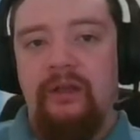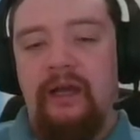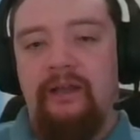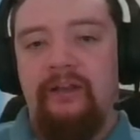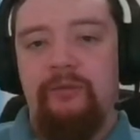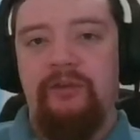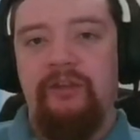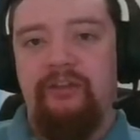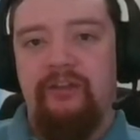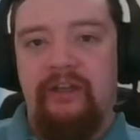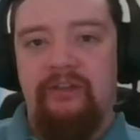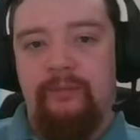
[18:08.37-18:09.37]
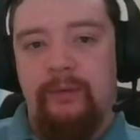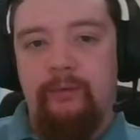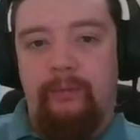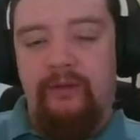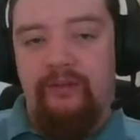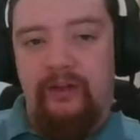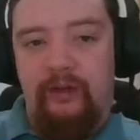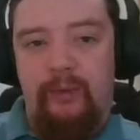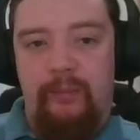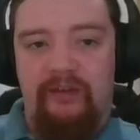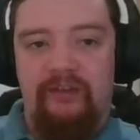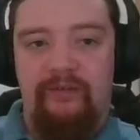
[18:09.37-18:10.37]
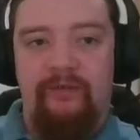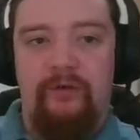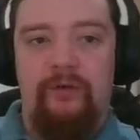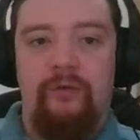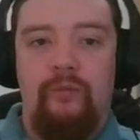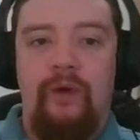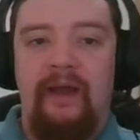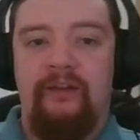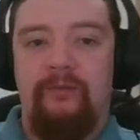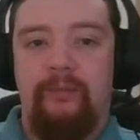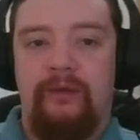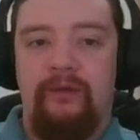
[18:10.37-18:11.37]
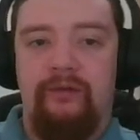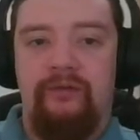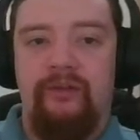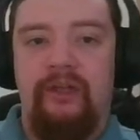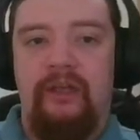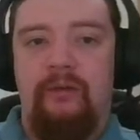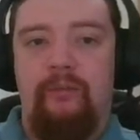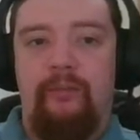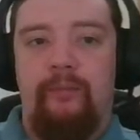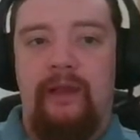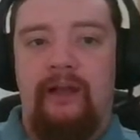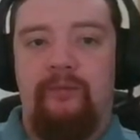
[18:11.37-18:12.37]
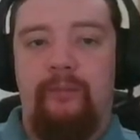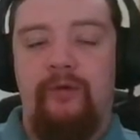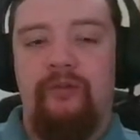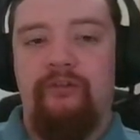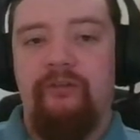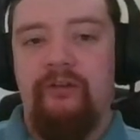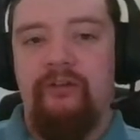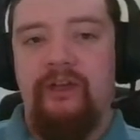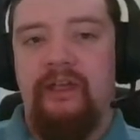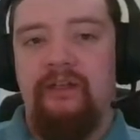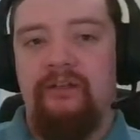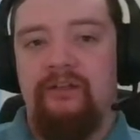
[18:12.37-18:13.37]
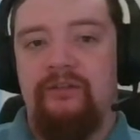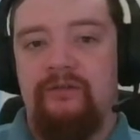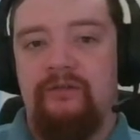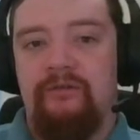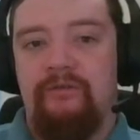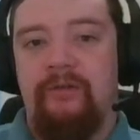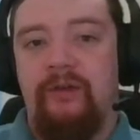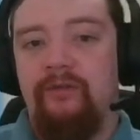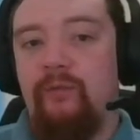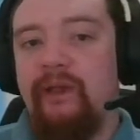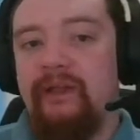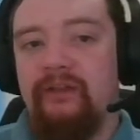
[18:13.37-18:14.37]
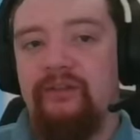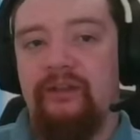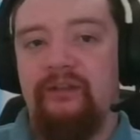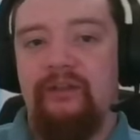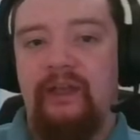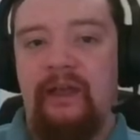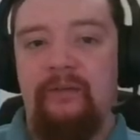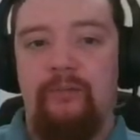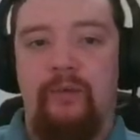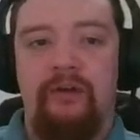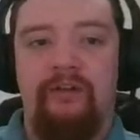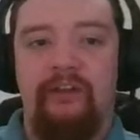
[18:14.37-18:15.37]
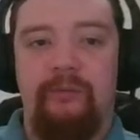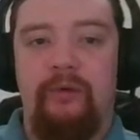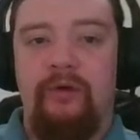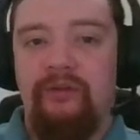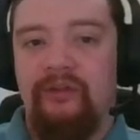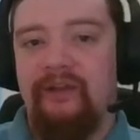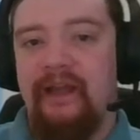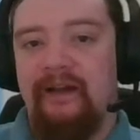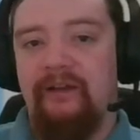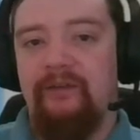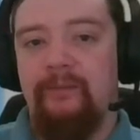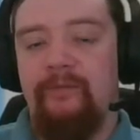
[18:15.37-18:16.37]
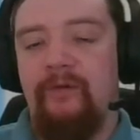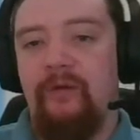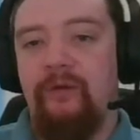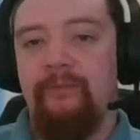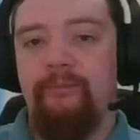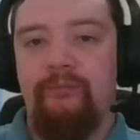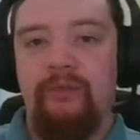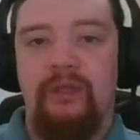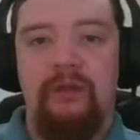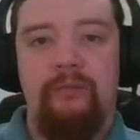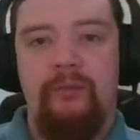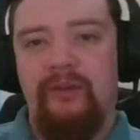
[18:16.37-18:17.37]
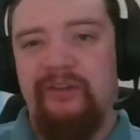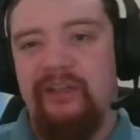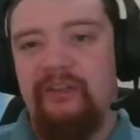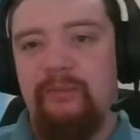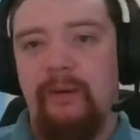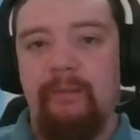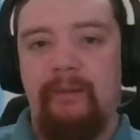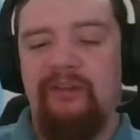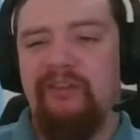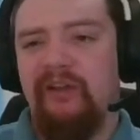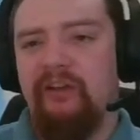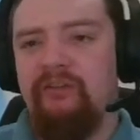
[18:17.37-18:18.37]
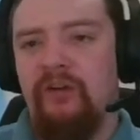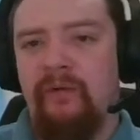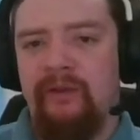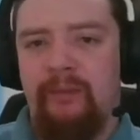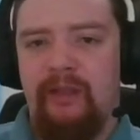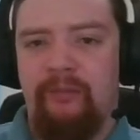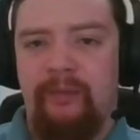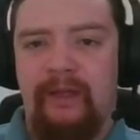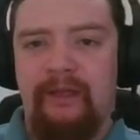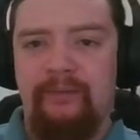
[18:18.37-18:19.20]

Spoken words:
And this position is probably still a bit better for white because black's pawn structure is full of weaknesses, and one of these pawns is likely to fall. But it's probably still a draw with best play.